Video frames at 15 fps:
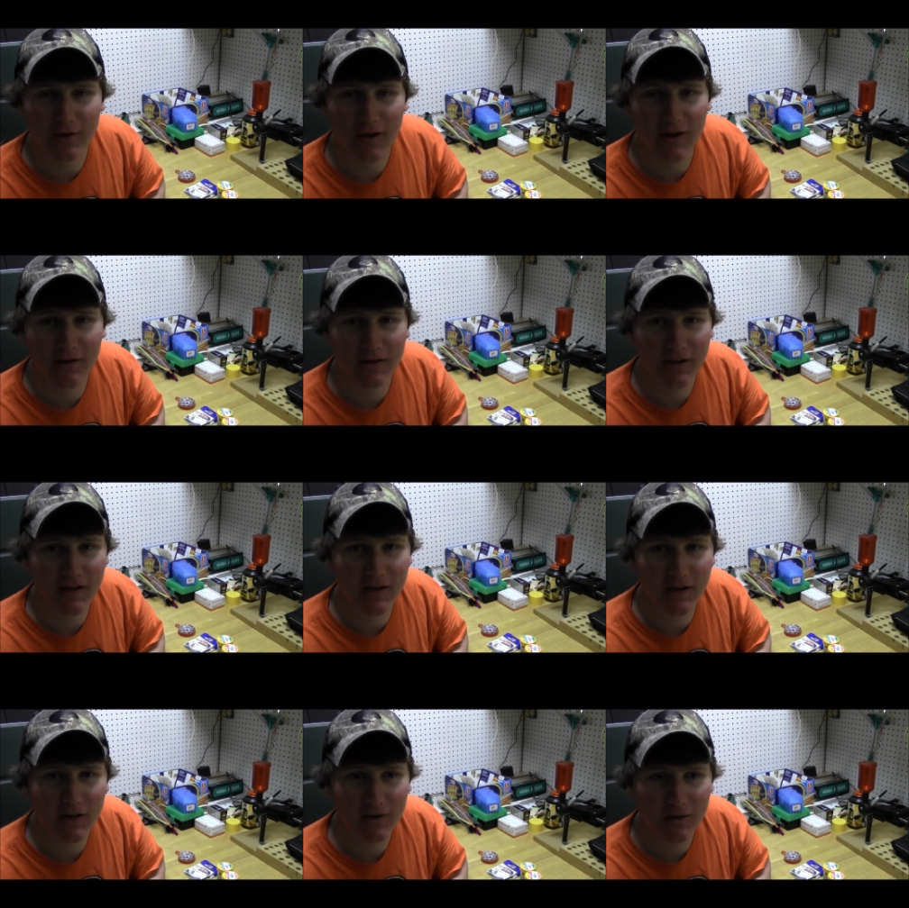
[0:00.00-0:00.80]
around
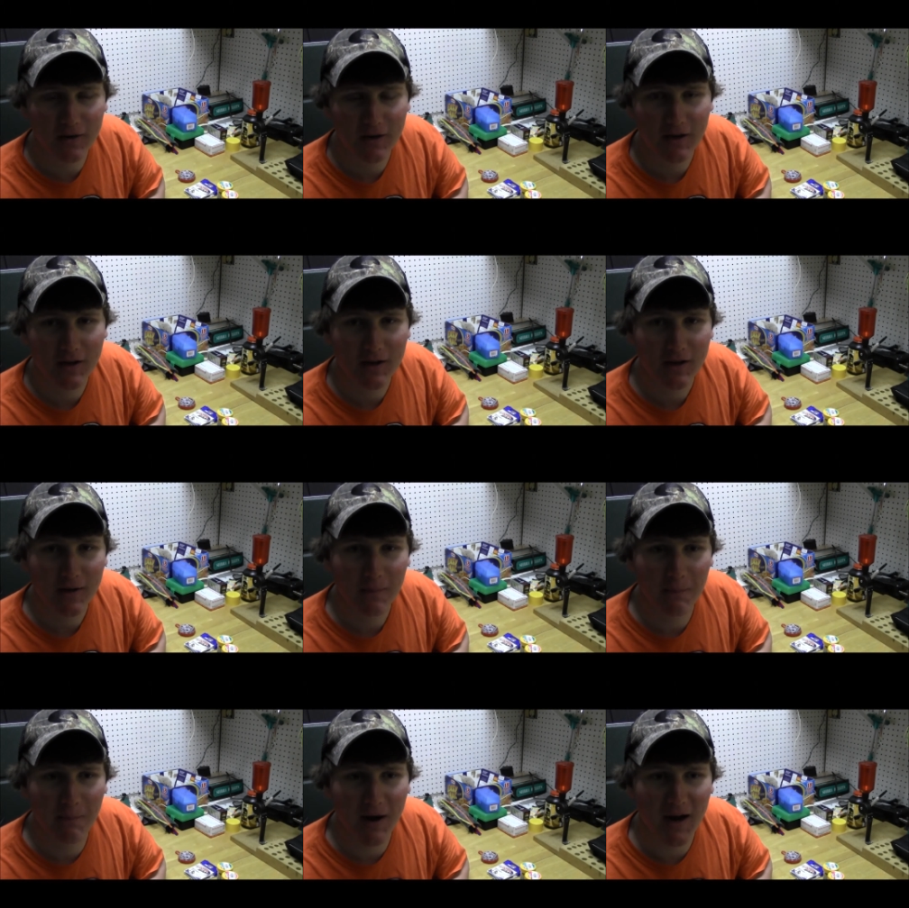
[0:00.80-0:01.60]
here
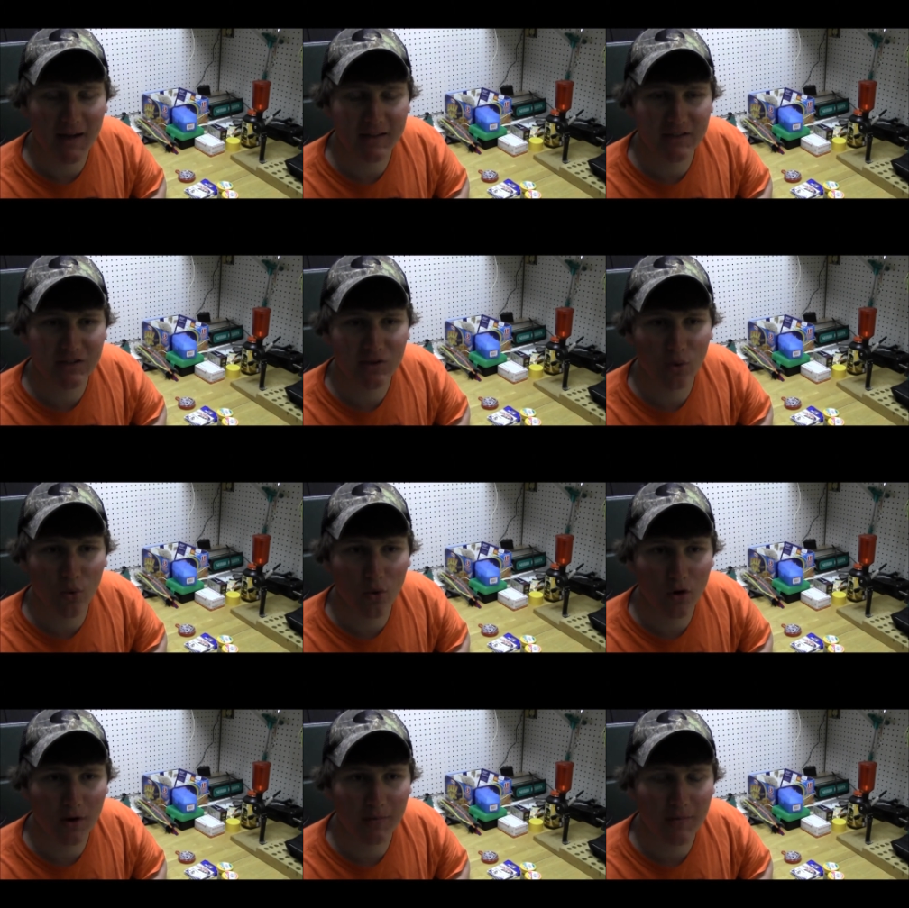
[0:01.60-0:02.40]
by
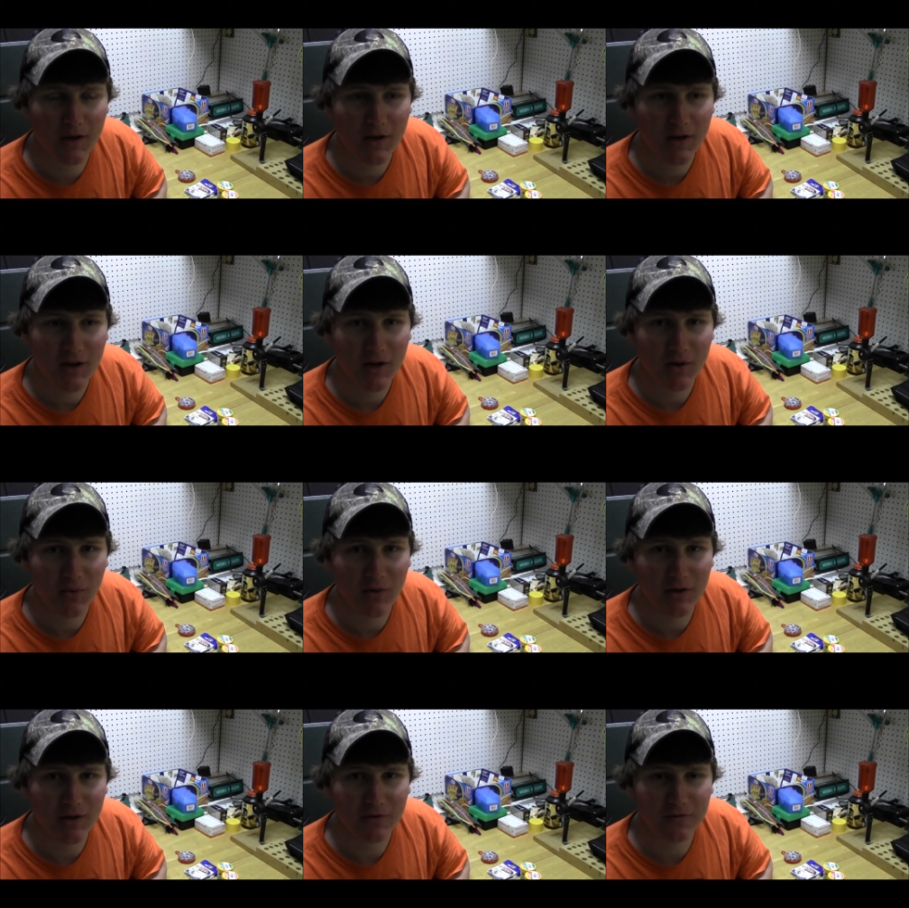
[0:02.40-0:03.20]
storm
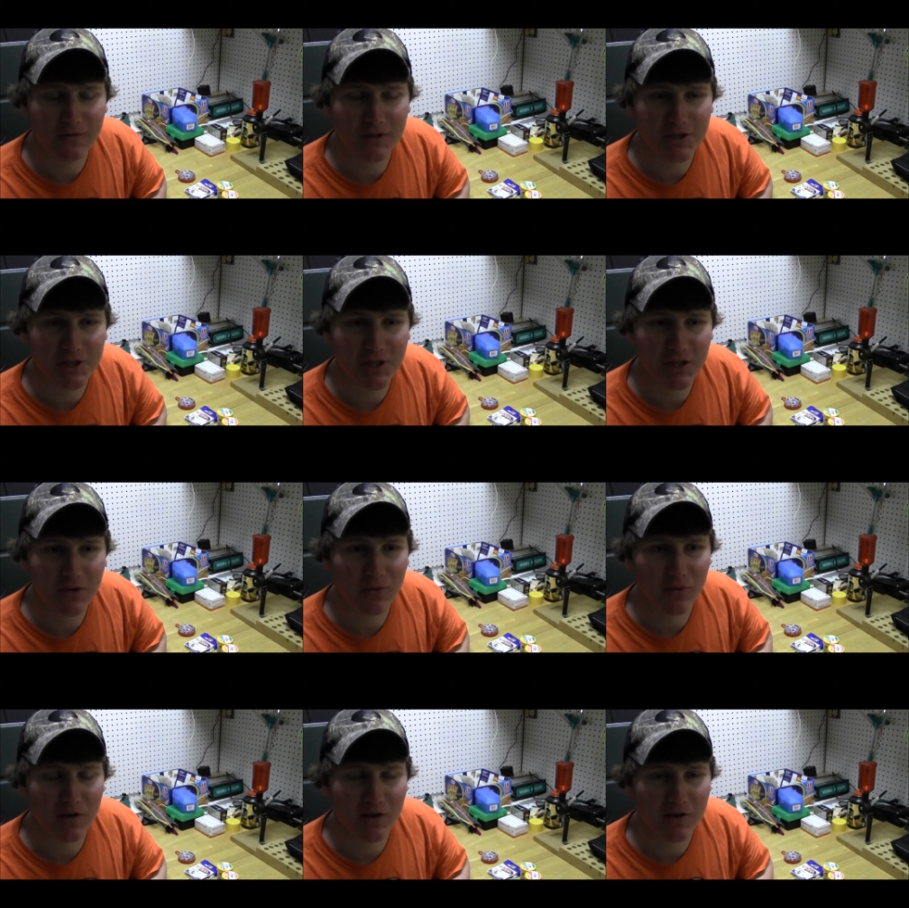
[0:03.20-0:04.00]
when you're fishing
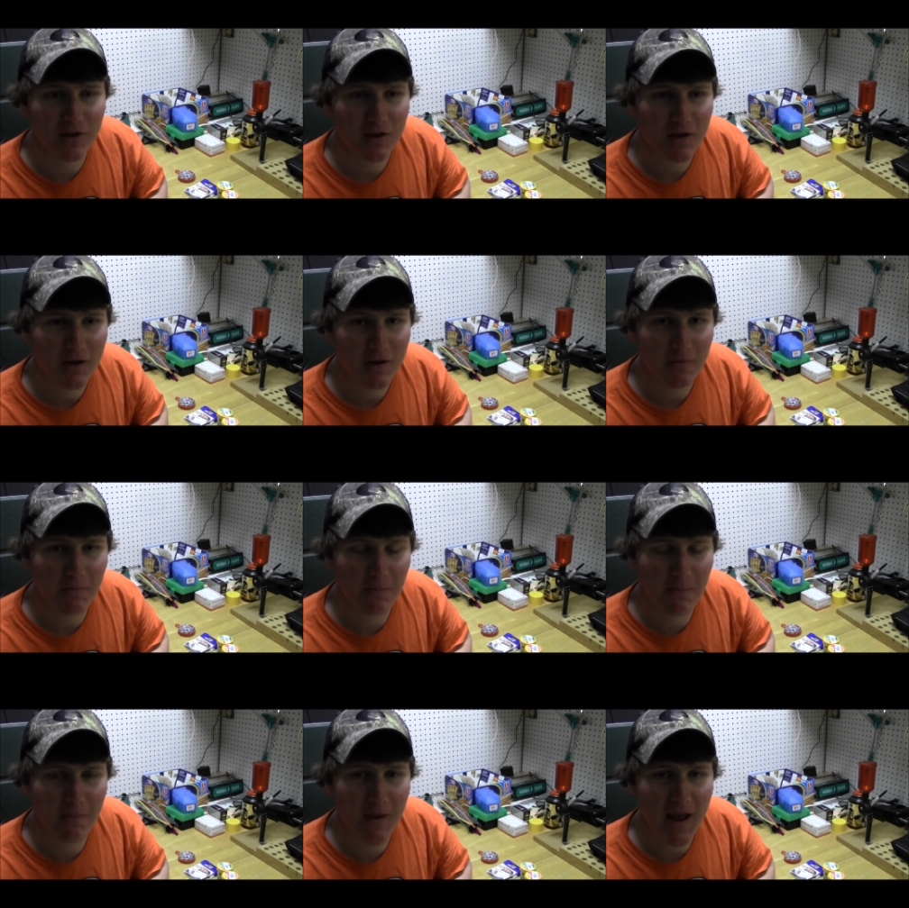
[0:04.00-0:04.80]
with
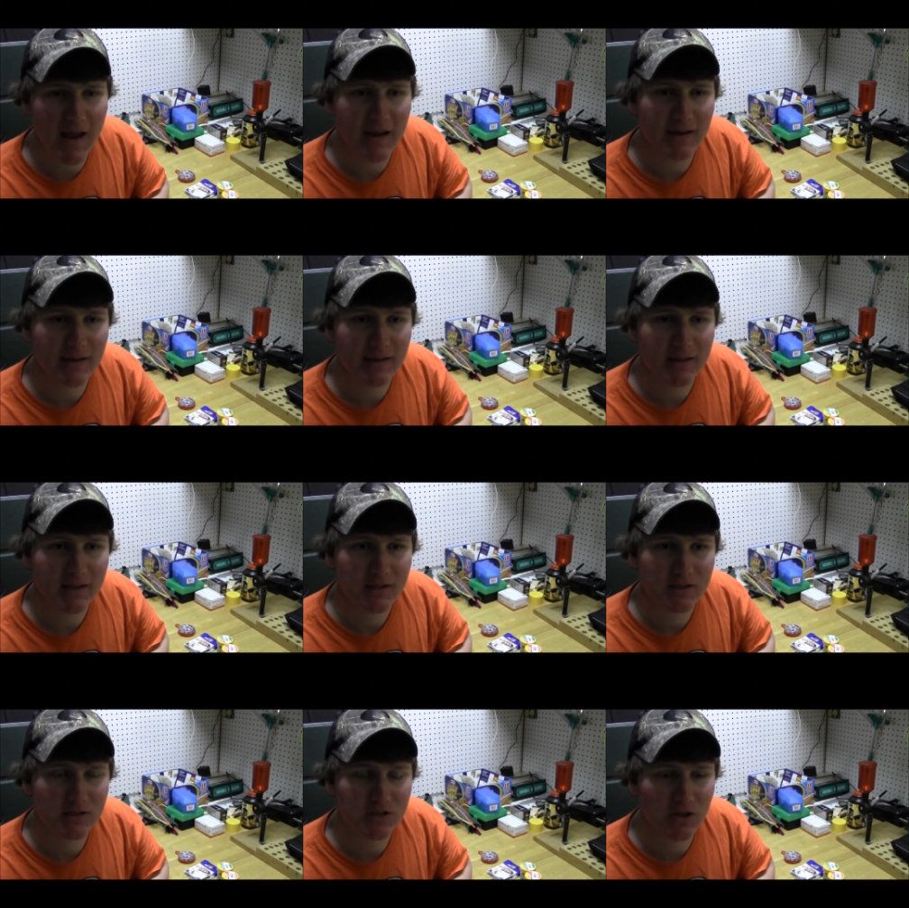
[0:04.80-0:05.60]
bait.
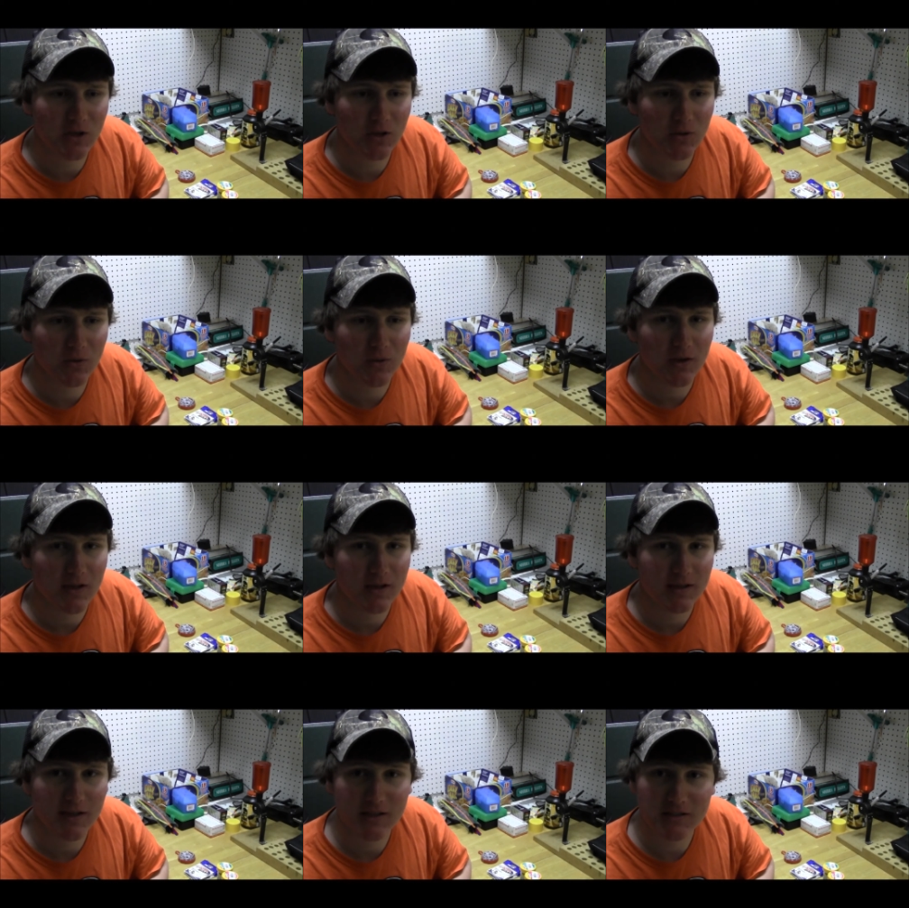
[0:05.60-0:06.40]
So
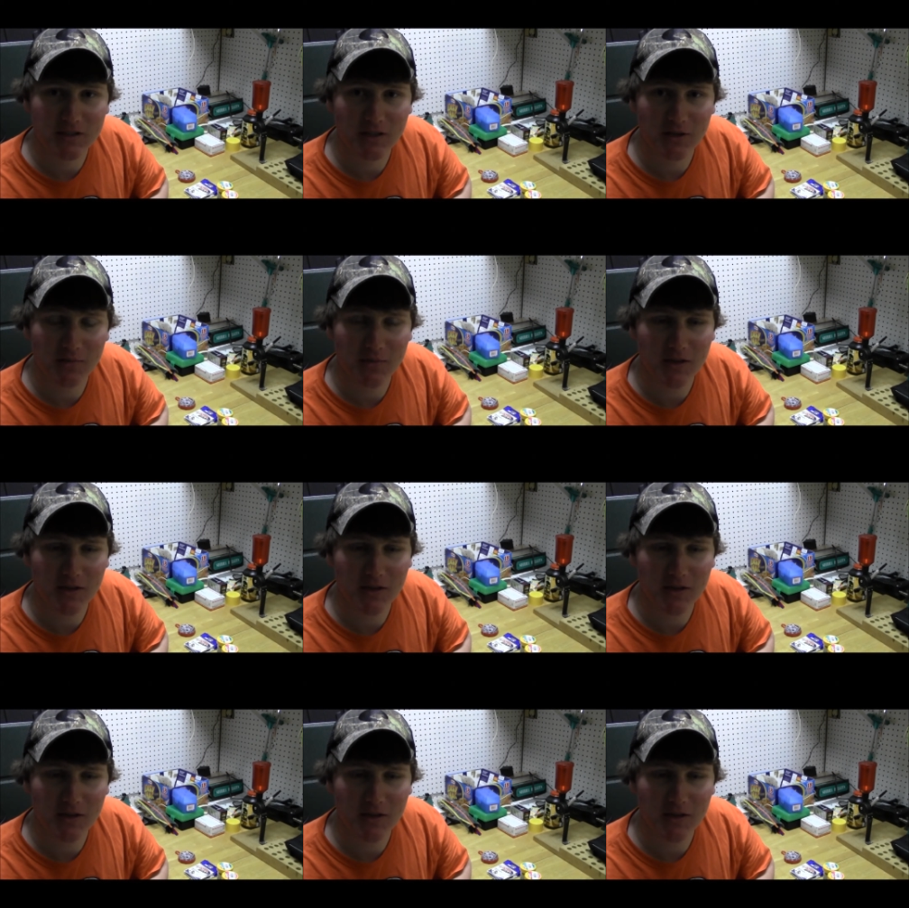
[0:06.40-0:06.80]
that's going to